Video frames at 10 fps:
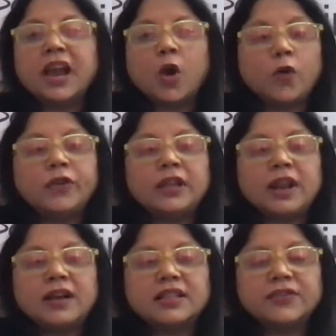Over the
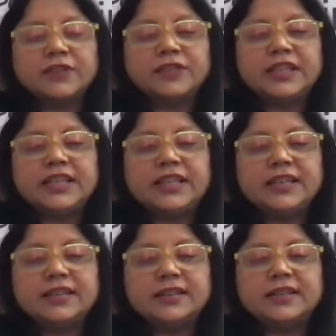last 15
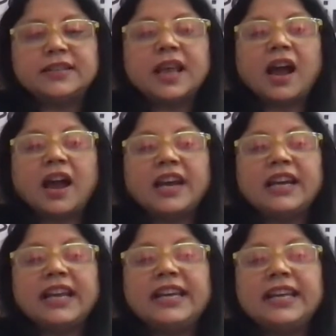years, Iron
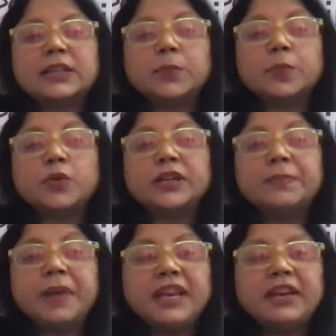Lady has supported
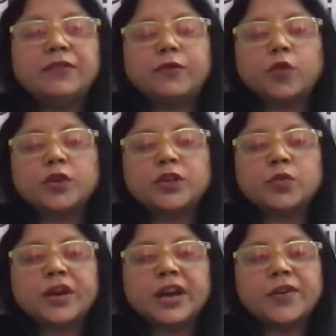many of the Fortune
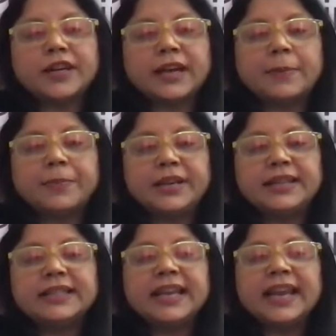100 companies
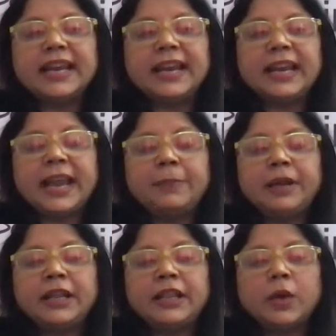in
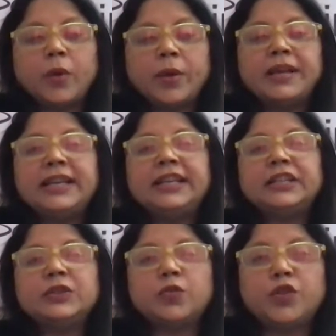enabling their women leaders
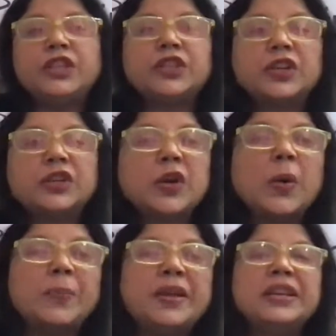to reach the
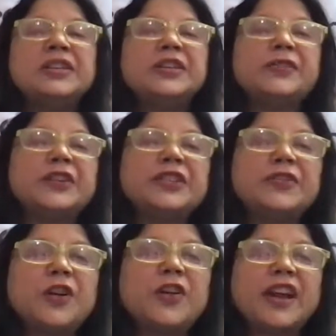top. So, first of
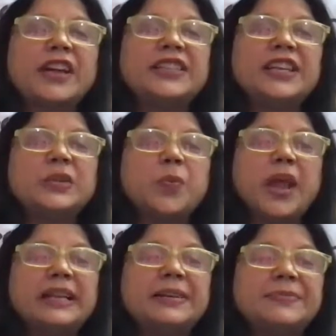all, Rajesh,
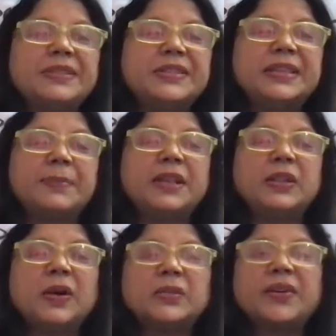welcome to Sipping
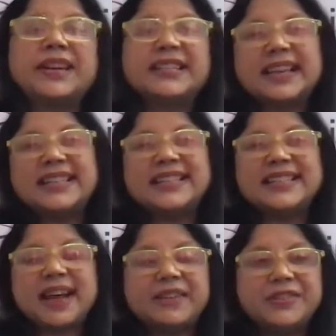Thoughts. We're excited
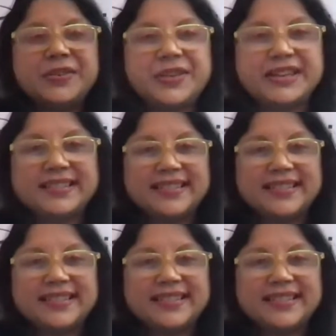to have you here.